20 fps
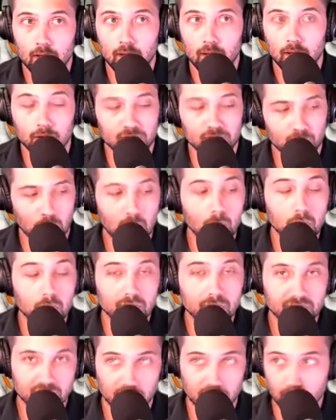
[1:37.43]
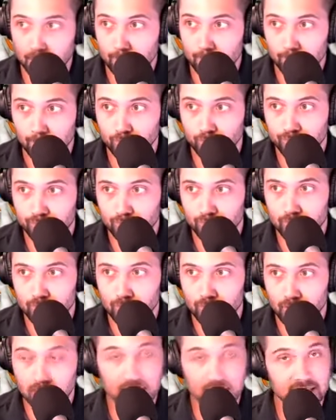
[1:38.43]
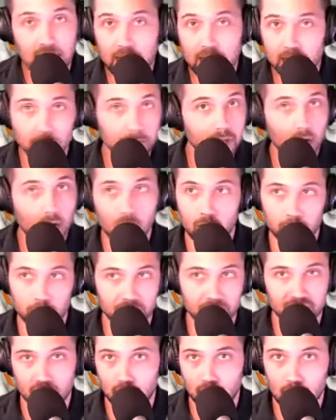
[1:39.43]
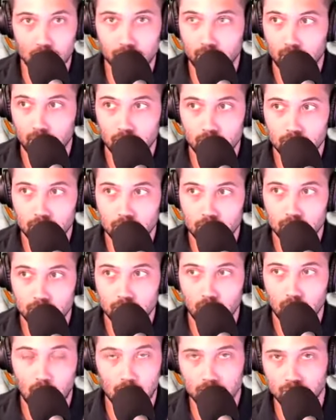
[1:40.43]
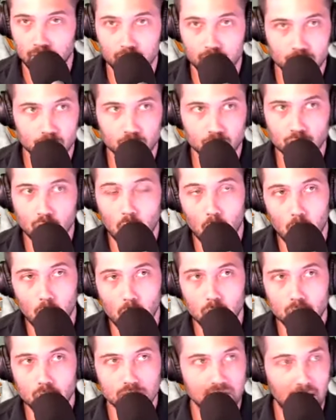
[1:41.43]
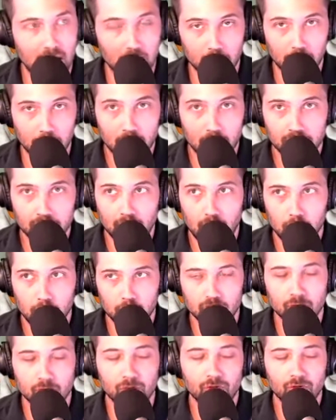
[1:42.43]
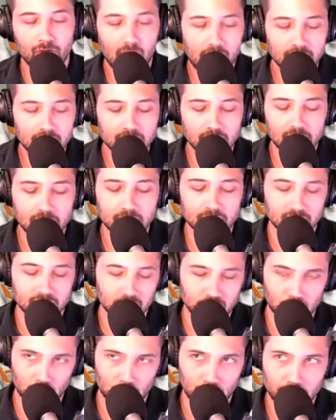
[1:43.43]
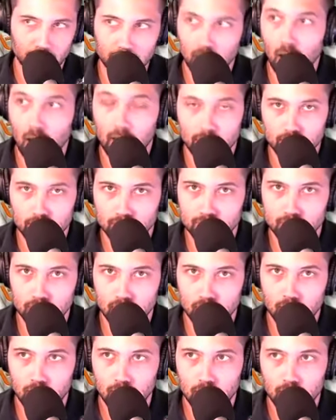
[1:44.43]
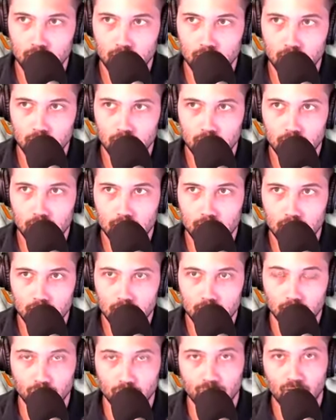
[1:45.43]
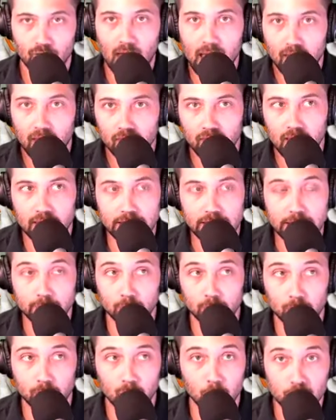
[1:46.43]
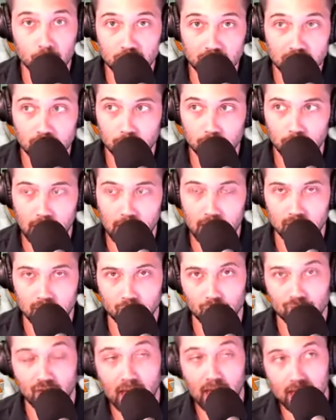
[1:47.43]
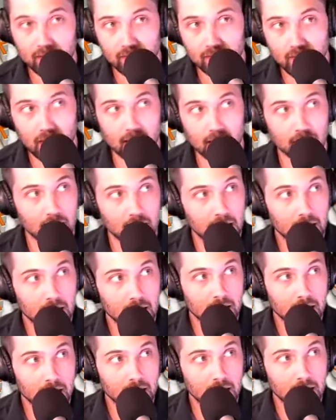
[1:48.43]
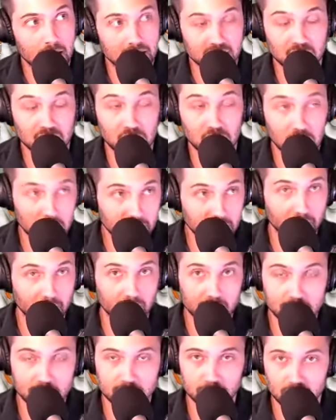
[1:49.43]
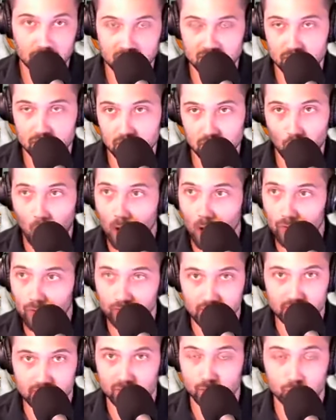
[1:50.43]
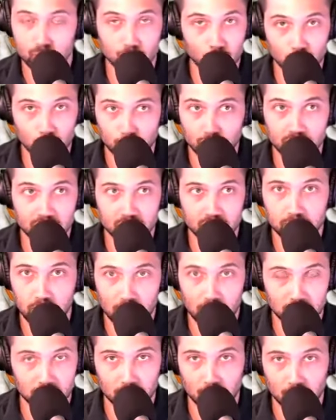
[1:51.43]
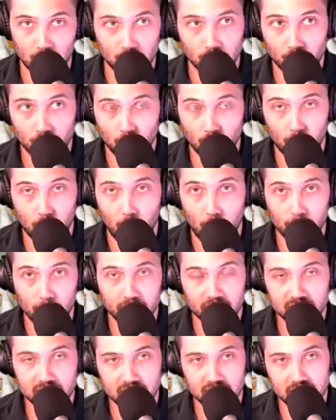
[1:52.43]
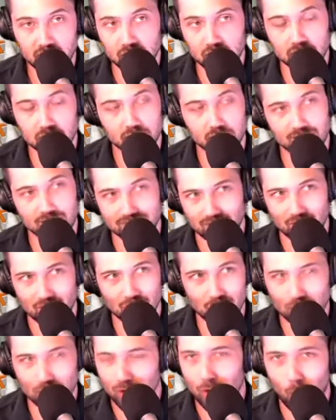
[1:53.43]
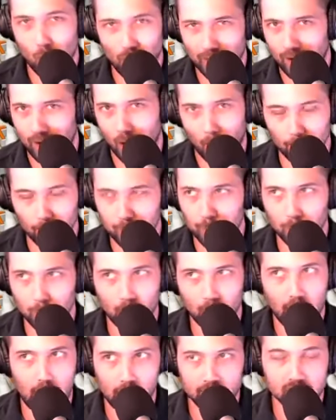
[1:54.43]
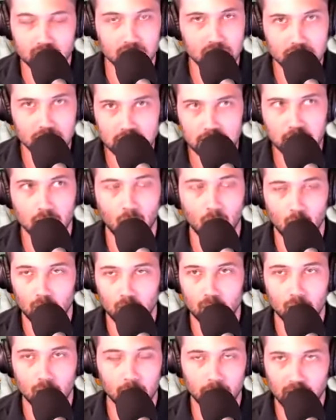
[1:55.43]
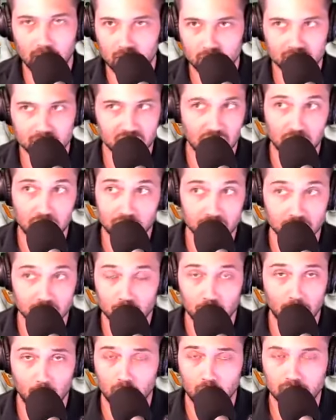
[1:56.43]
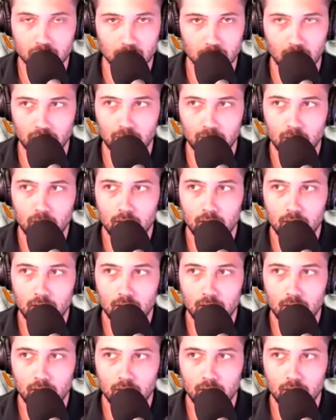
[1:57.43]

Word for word: Here's what I will say. He's not going to be 100% out there. I, there's no doubt about that. But the fact that it's Detroit Lions, the fact that he's been pushing to get back, the fact that it's clear he's missed in the offense with Drew Brees, especially throwing the football, because he just doesn't look quite comfortable having to lean on Emmanuel Sanders and Tre'Quan Smith.